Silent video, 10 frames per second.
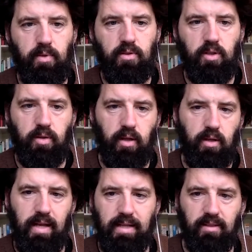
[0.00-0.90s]
So the
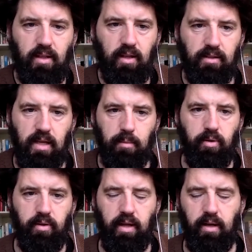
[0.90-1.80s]
classic
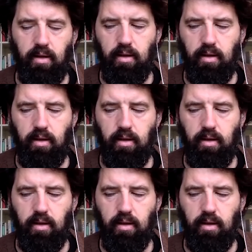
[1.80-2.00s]
example that